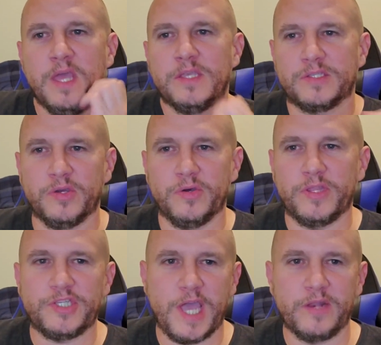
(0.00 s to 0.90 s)
So
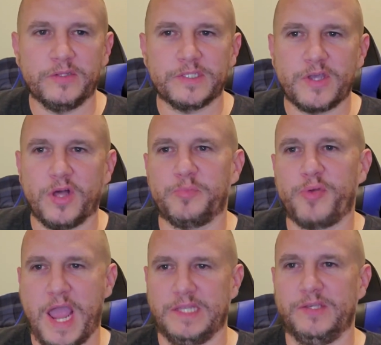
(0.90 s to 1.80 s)
the channel is called
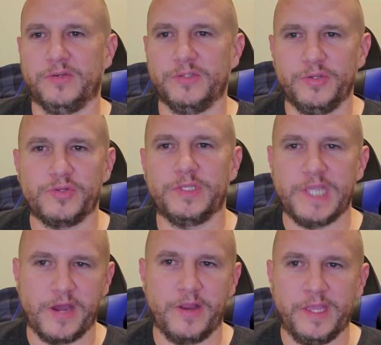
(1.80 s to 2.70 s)
Practical
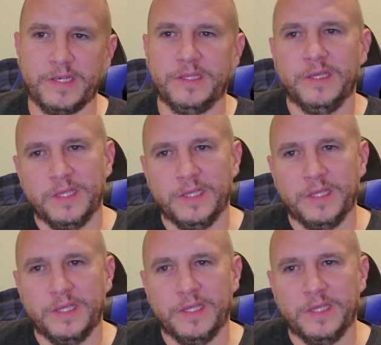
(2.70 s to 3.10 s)
Nutritarian.